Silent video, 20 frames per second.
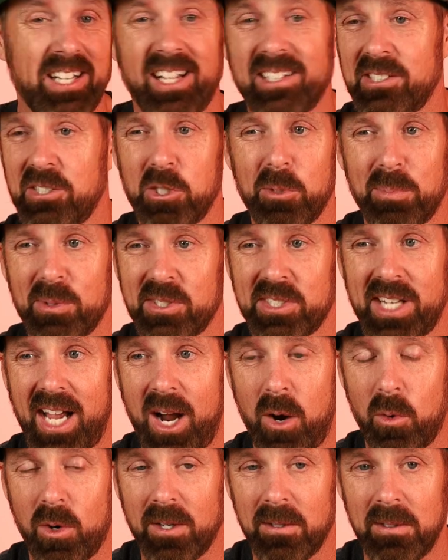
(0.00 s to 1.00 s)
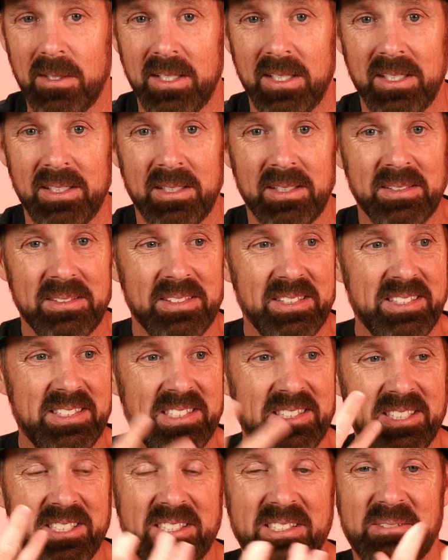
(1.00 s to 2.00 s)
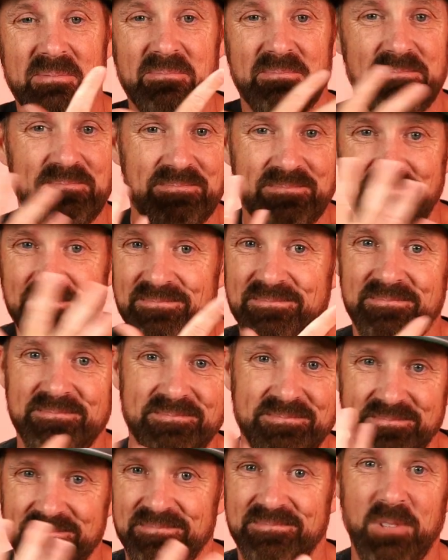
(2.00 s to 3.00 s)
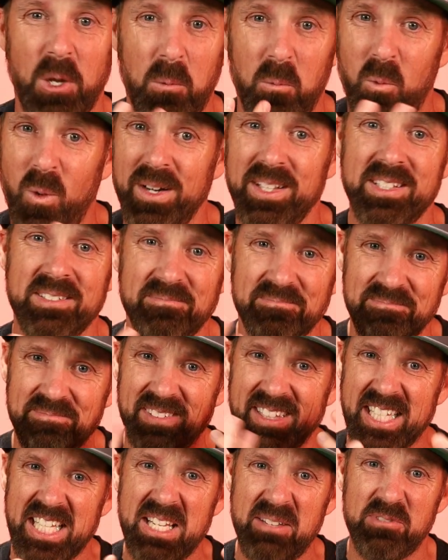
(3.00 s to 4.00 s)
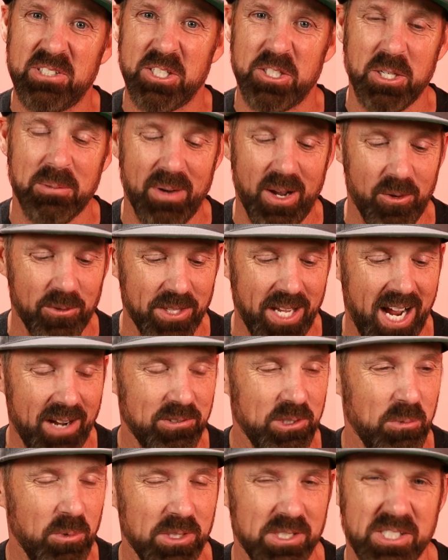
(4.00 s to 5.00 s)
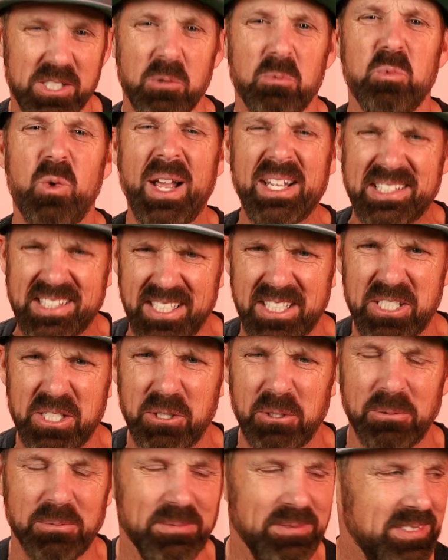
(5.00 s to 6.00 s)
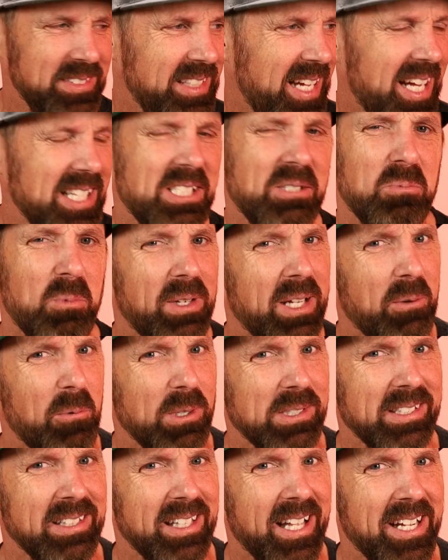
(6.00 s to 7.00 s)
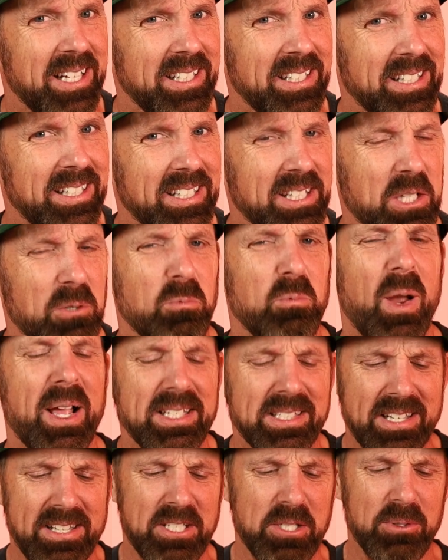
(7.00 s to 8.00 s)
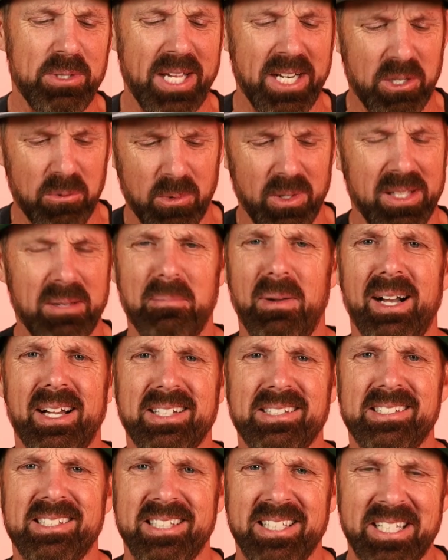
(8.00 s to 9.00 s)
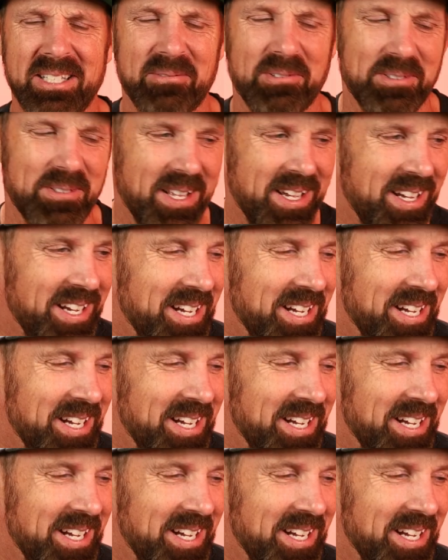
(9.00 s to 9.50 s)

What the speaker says: not super sour. It's just what it leaves in your mouth afterwards. The residue. That's what I wasn't liking in it. The residue that Gorilla Mines leaves.